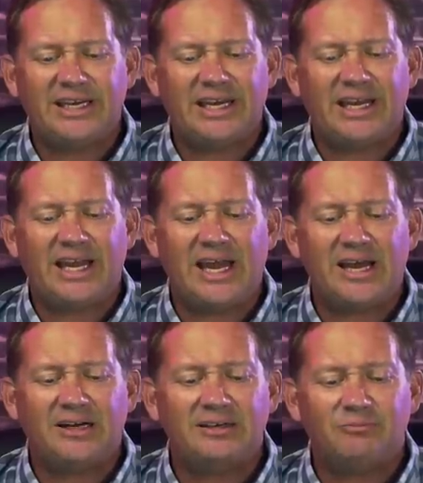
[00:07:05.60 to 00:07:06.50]

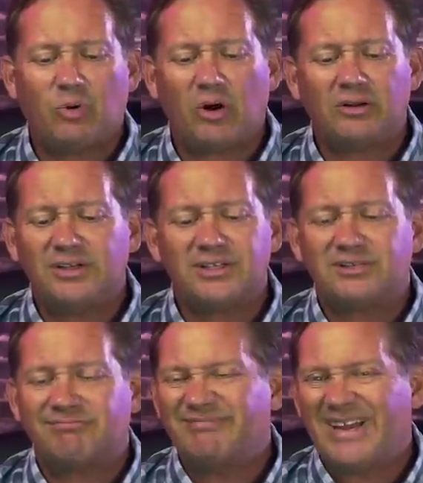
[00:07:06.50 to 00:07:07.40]
yeah,
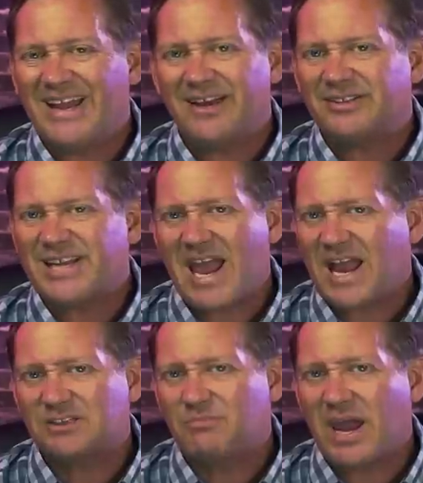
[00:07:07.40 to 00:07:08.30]
Portland's
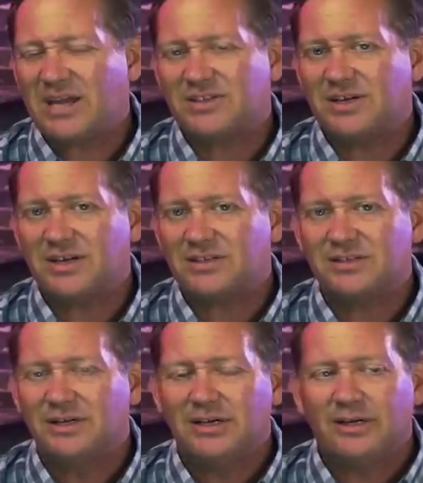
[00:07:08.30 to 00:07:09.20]
tax
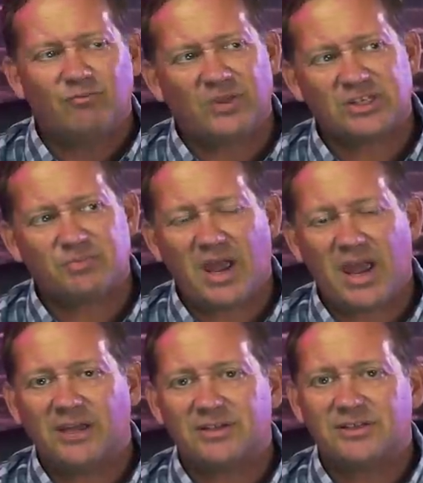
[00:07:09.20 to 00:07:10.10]
basis,
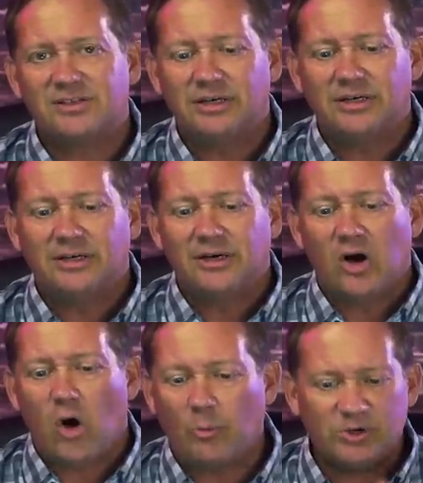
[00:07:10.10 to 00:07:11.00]
expense,
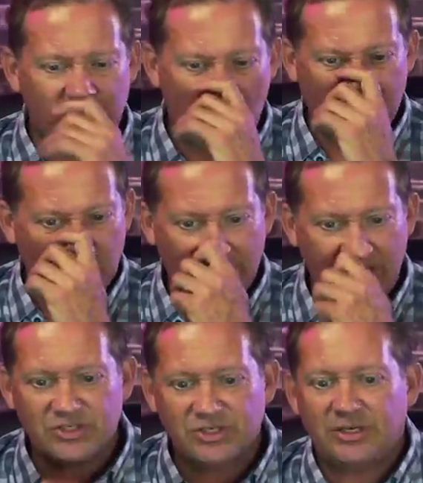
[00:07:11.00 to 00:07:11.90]
homeless
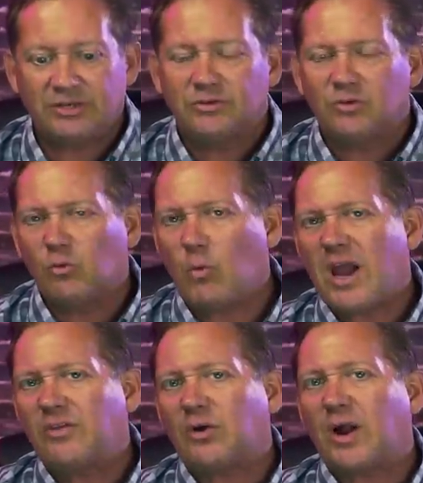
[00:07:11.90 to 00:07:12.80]
population,
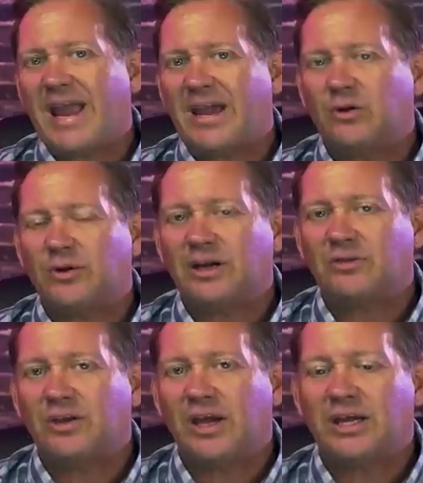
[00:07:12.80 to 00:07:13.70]
way they're
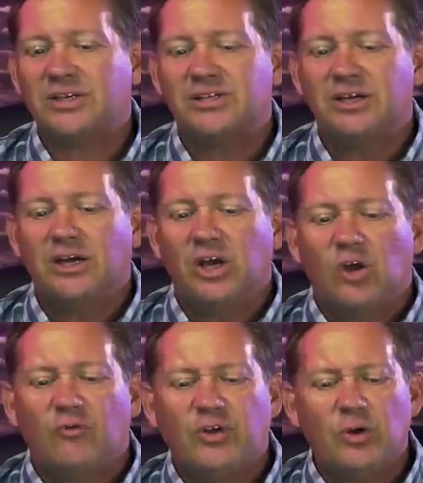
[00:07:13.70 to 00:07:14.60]
handling things.
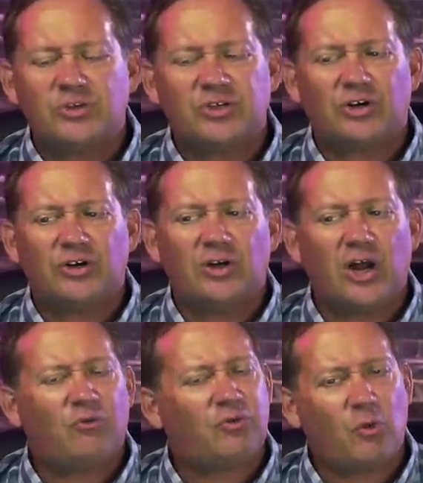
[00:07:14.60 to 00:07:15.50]

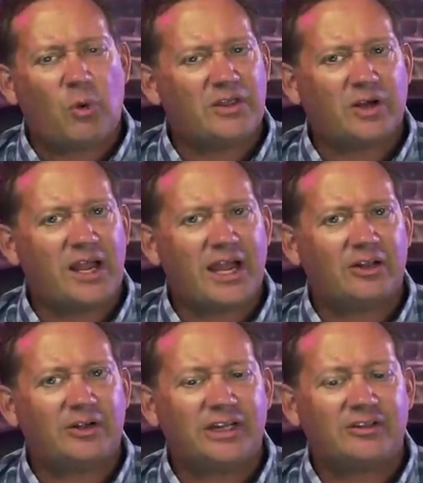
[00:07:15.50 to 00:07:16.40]
Future of the way they're
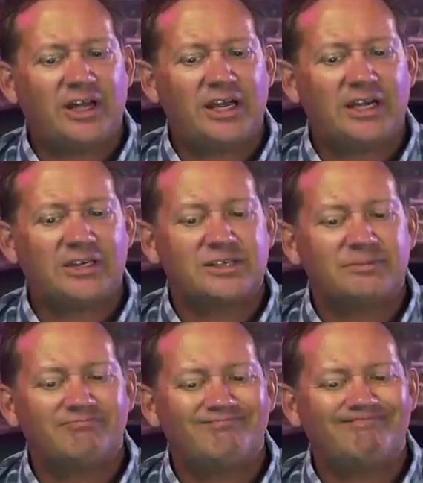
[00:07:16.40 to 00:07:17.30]
handling
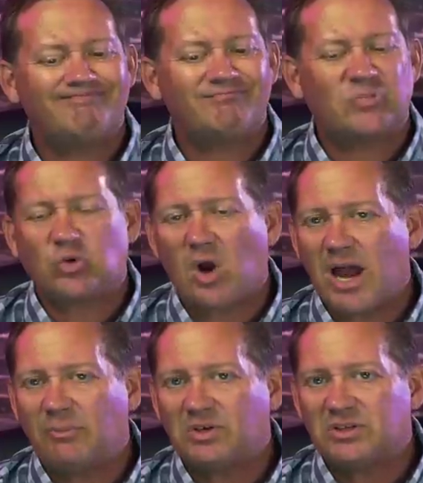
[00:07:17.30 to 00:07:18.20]
things,
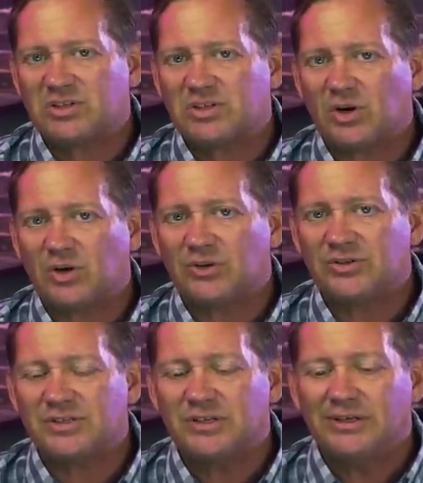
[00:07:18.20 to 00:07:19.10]
crime
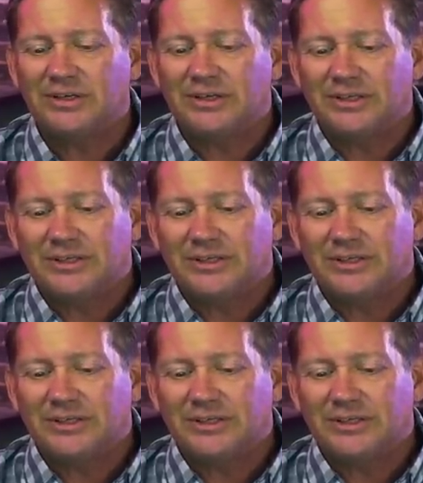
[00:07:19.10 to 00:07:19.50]
concerns,